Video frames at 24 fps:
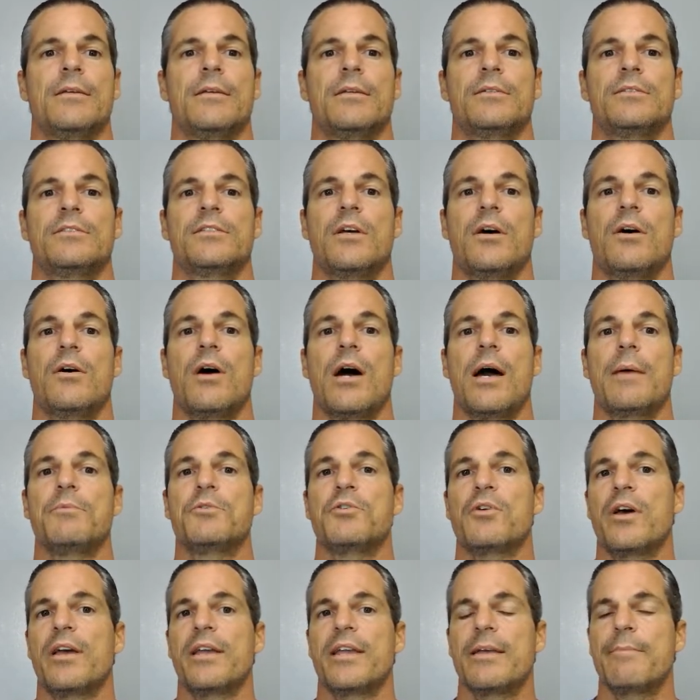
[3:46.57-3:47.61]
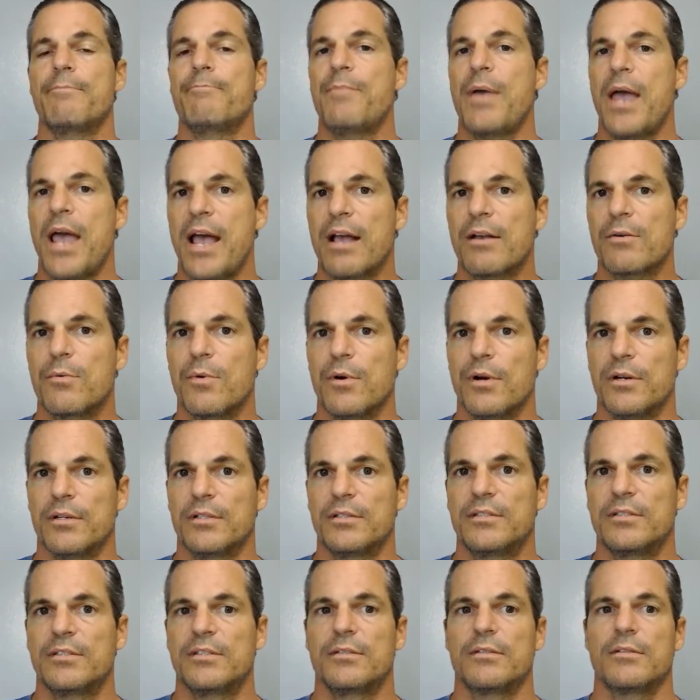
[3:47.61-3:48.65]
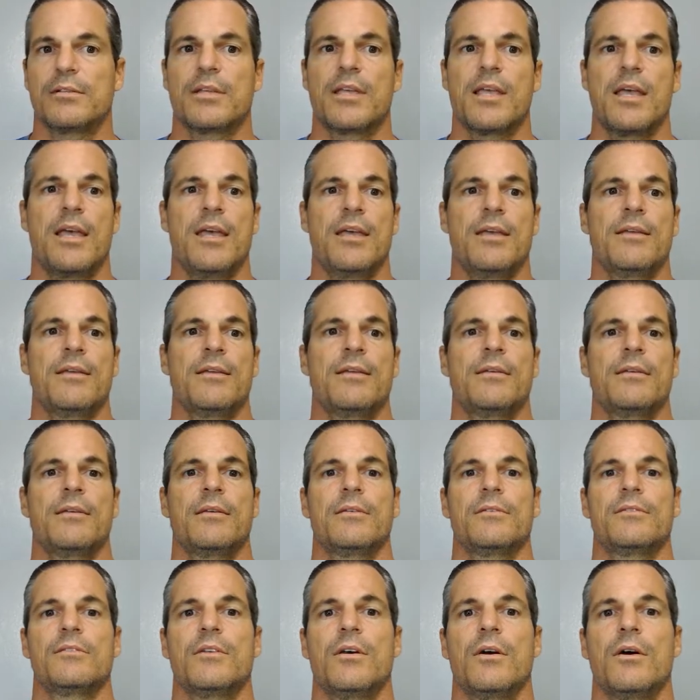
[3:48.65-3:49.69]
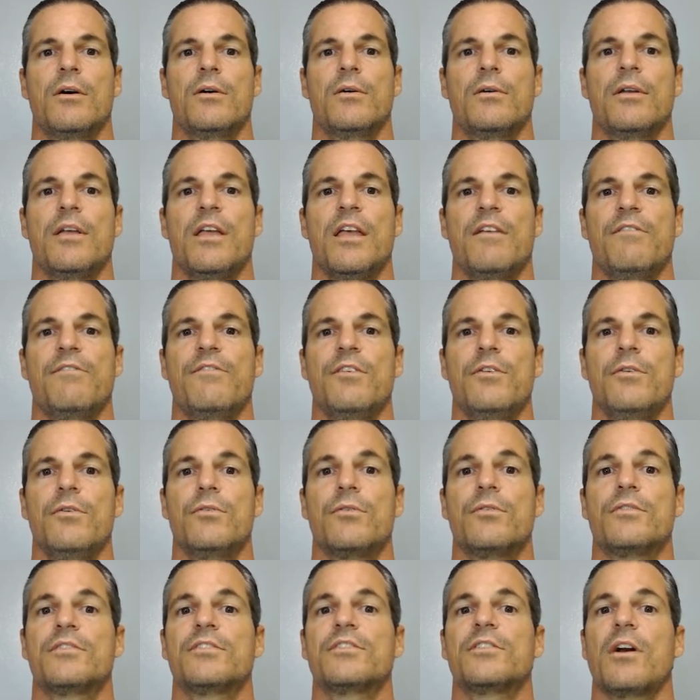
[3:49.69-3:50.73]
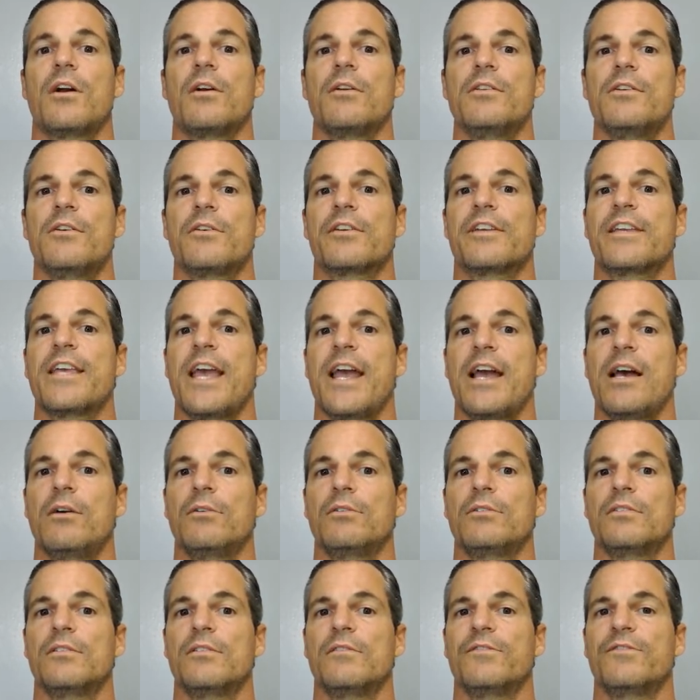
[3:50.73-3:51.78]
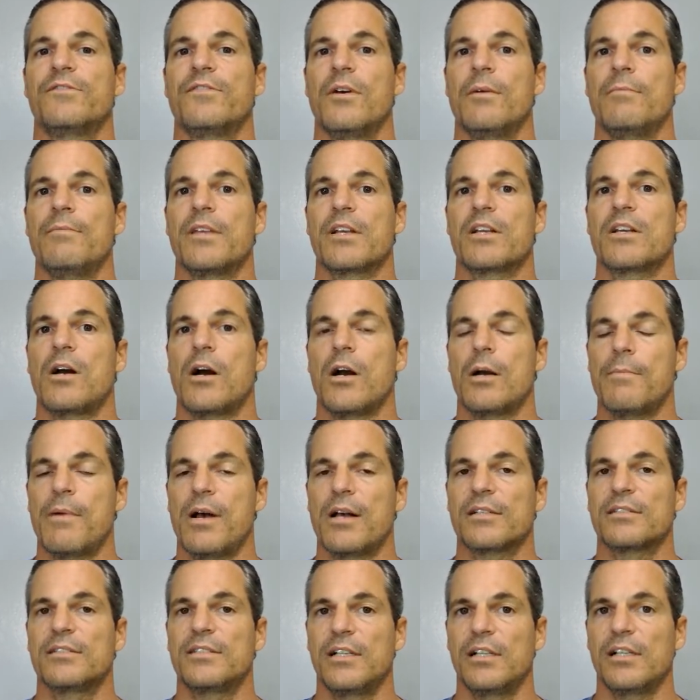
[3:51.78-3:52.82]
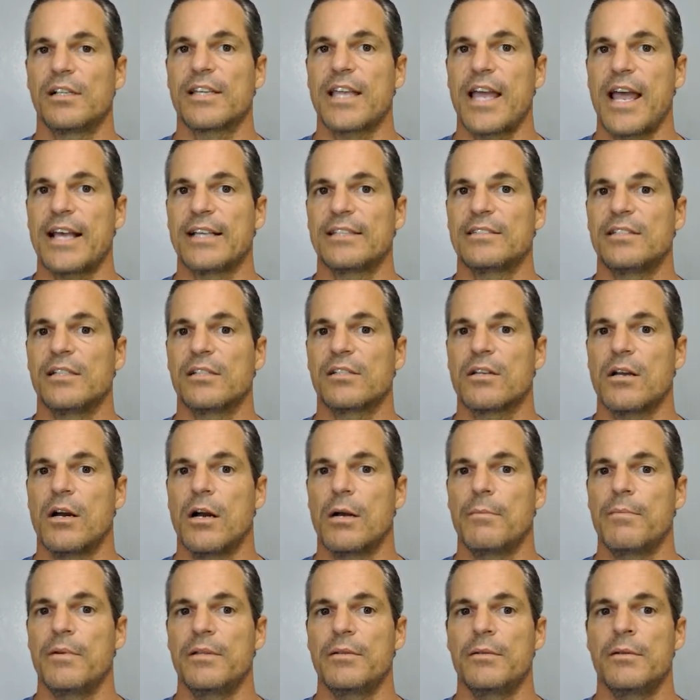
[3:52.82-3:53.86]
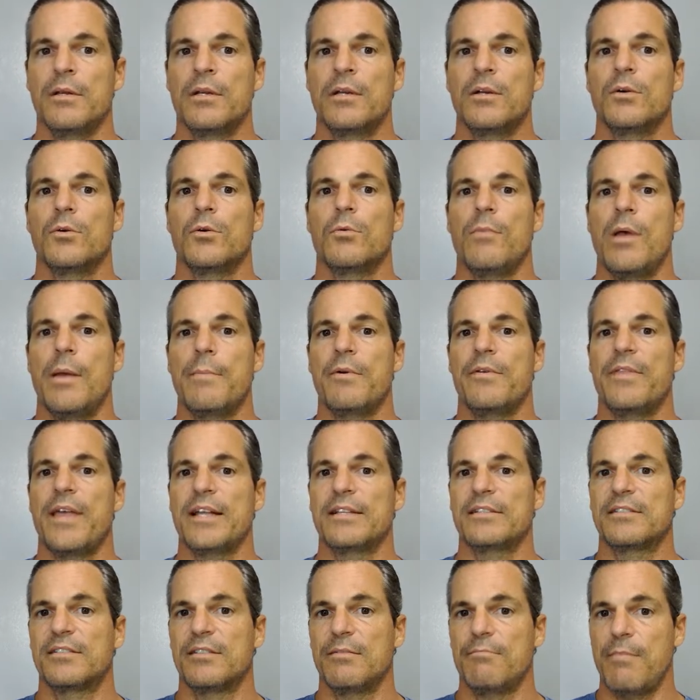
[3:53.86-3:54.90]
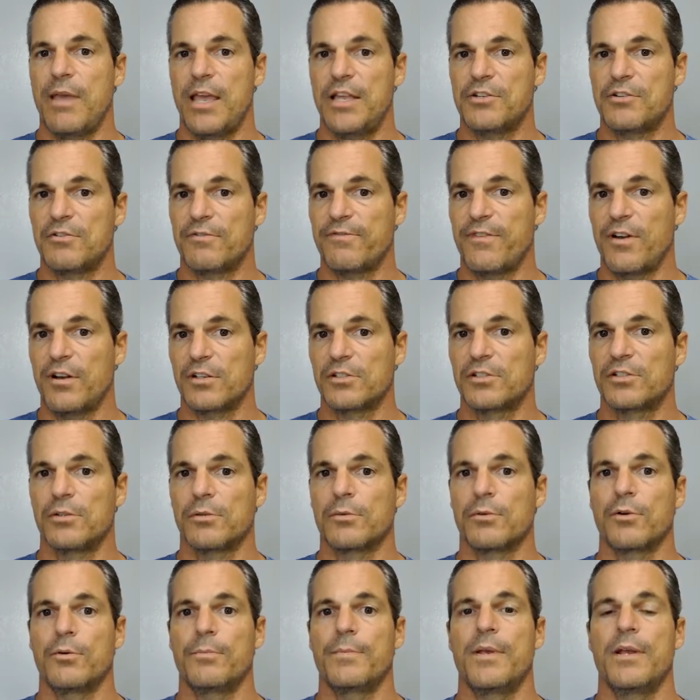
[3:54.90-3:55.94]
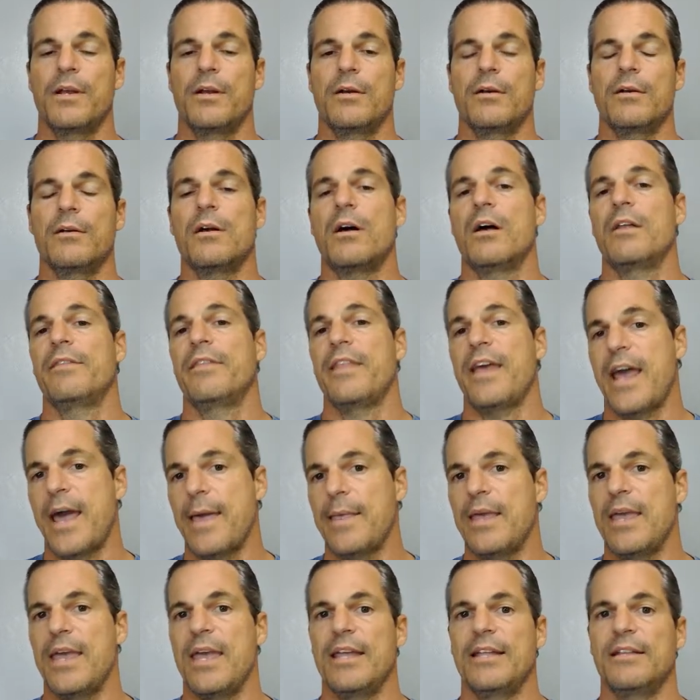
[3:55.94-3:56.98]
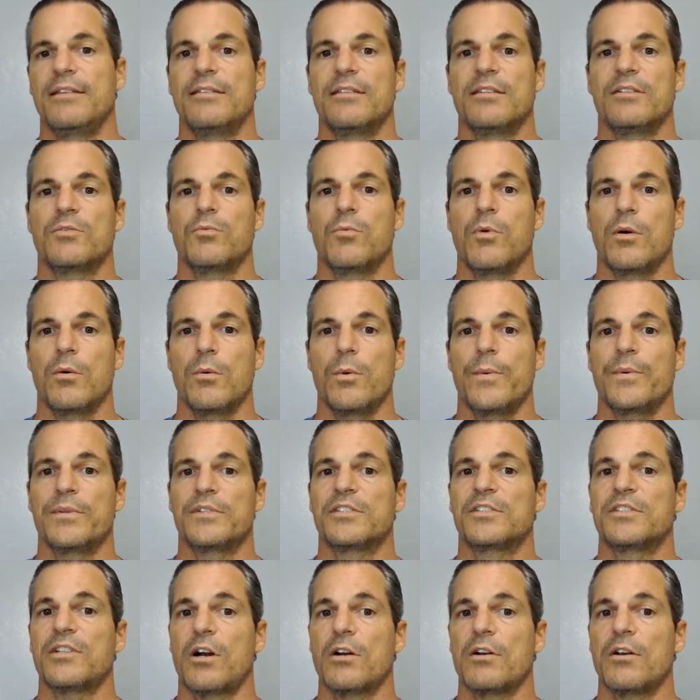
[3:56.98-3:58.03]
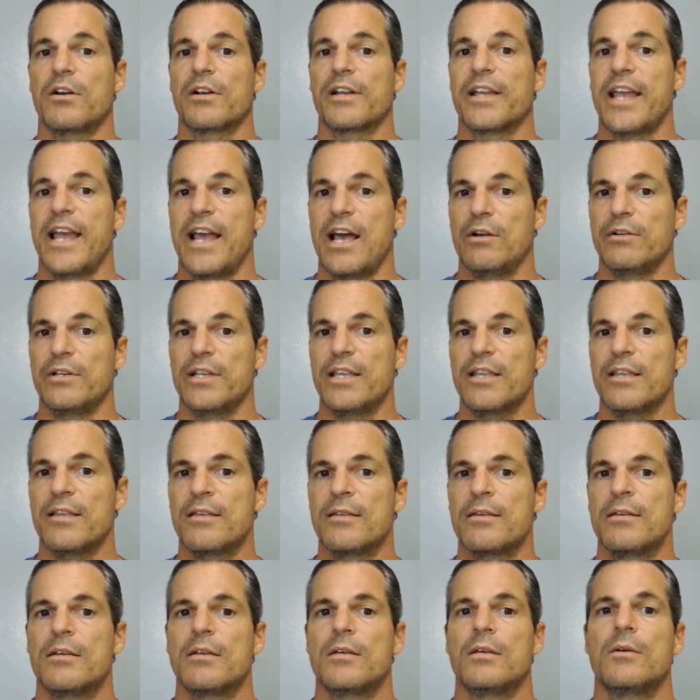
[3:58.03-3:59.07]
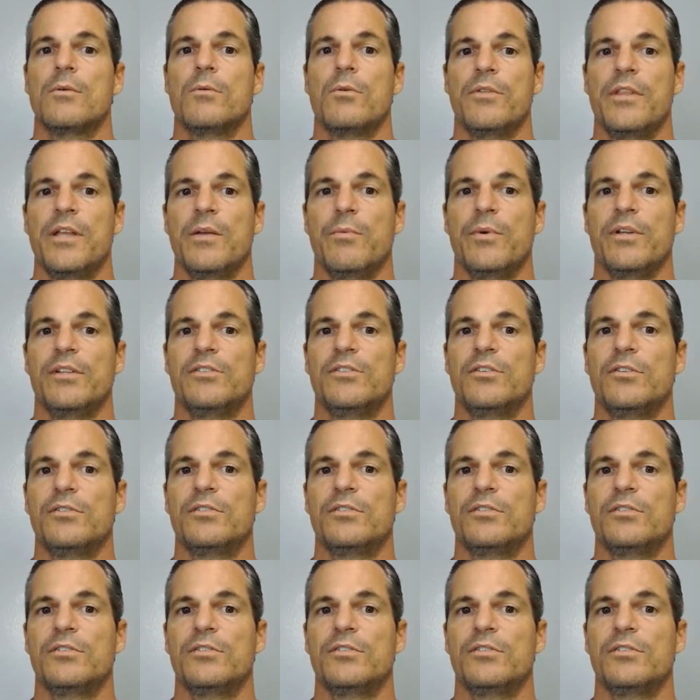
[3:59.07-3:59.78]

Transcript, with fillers: So I'm drawing it backwards, okay? So if you start your count from the carboxylic acid carbon, remember that's the major functional group here. On that end is where we would start our counting. Well, then we do